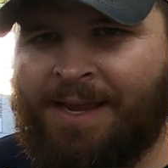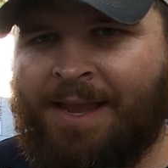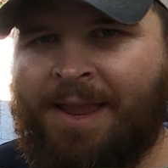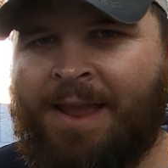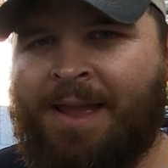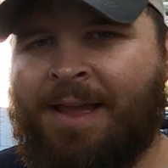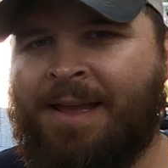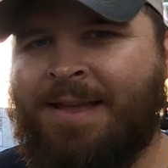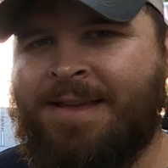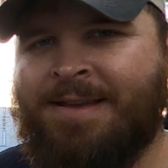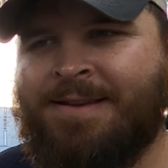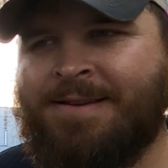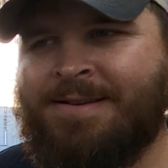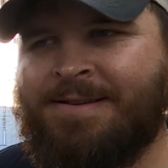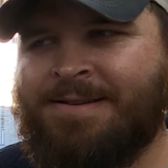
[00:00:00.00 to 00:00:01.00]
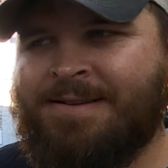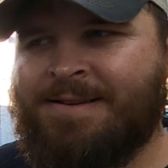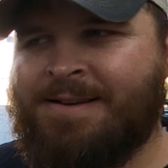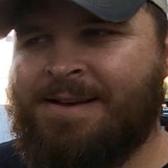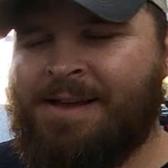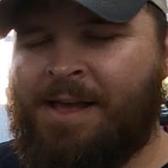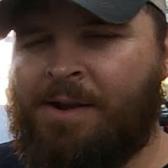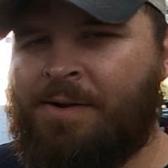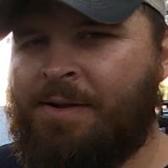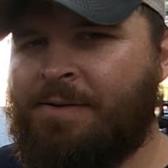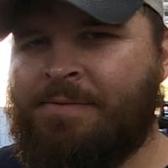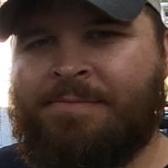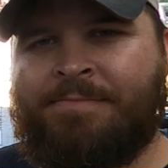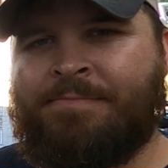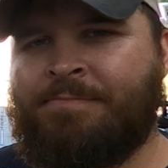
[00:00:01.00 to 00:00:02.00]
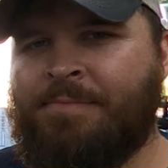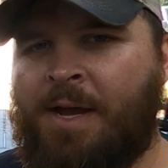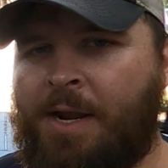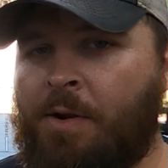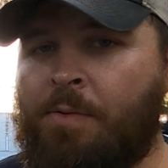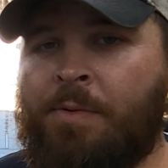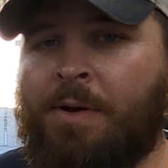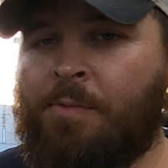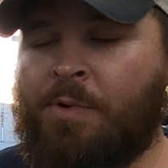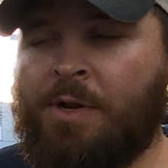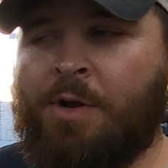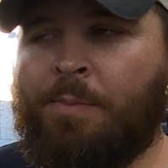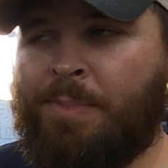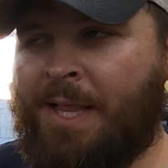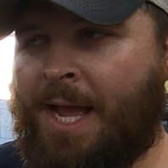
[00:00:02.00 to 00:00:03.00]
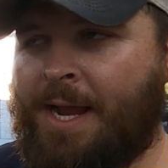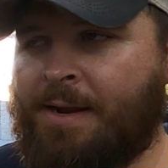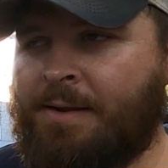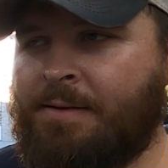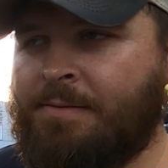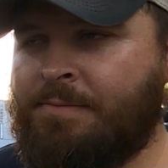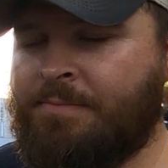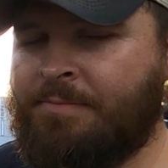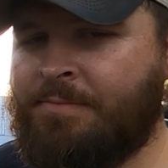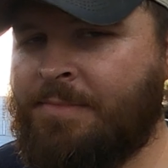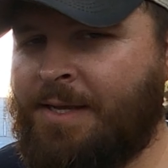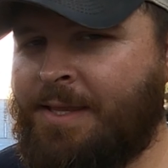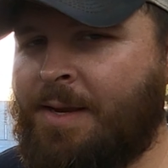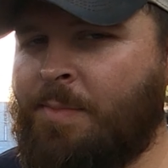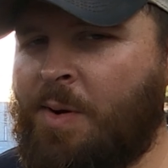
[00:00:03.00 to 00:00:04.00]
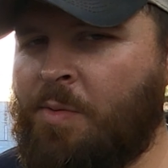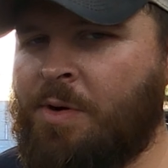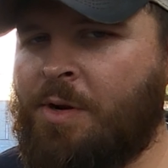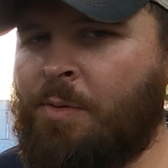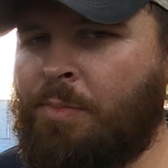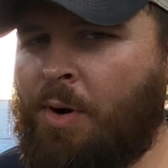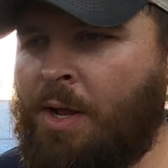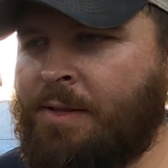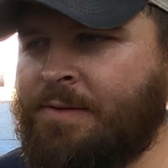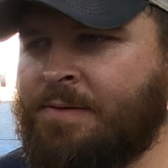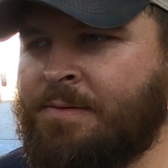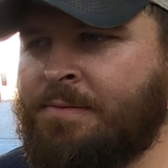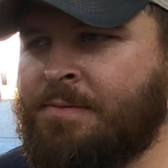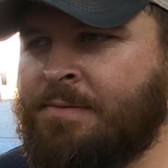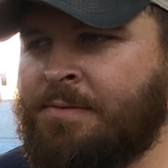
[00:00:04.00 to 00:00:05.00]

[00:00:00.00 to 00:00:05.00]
I don't know. I don't want to go black. I think I might want to go bronze,